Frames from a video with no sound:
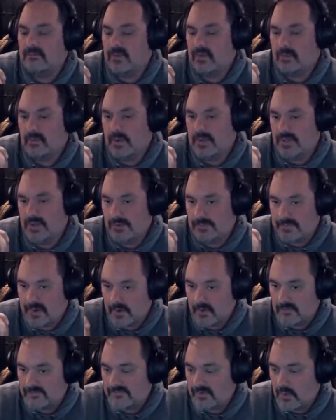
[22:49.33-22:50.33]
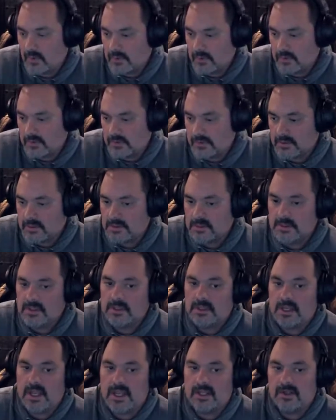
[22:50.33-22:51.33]
When you pull forward
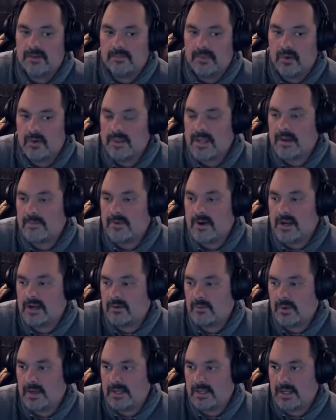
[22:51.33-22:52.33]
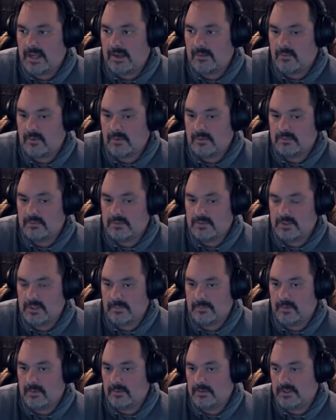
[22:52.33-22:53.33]
and you pull that breakaway cable,
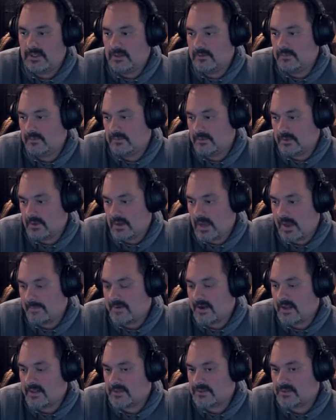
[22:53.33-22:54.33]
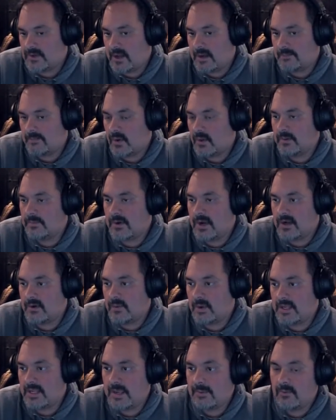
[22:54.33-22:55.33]
you, you hop out of the truck, pull the
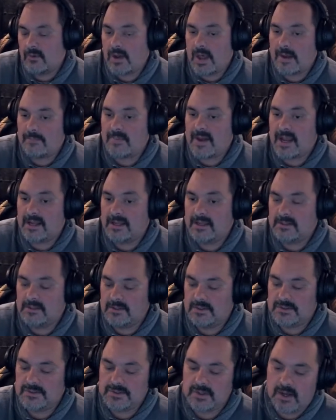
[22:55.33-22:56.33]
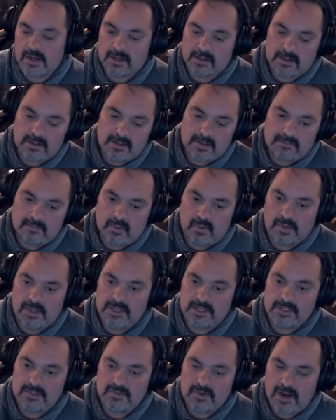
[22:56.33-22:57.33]
breakaway cable, hop back into the truck, put it
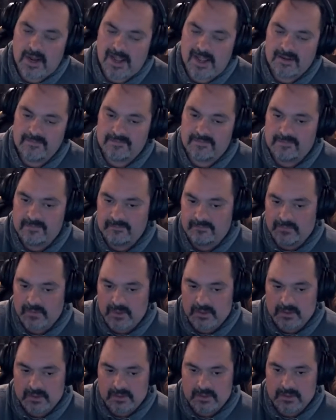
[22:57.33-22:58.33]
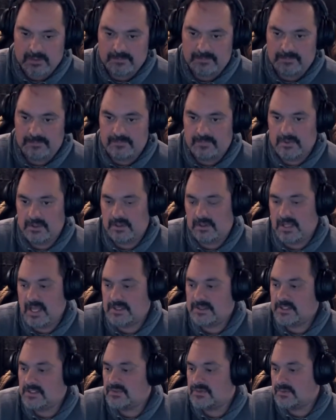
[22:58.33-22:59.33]
in the drive. You
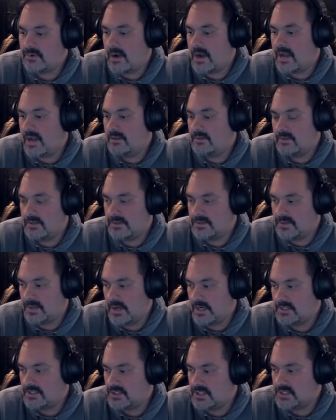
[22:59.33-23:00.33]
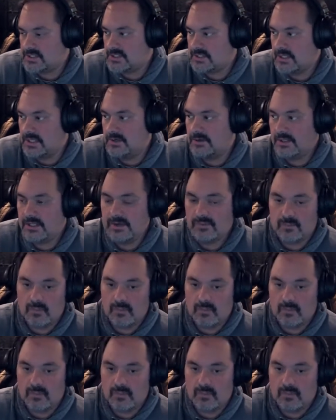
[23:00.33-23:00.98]
let the, dri- the truck just literally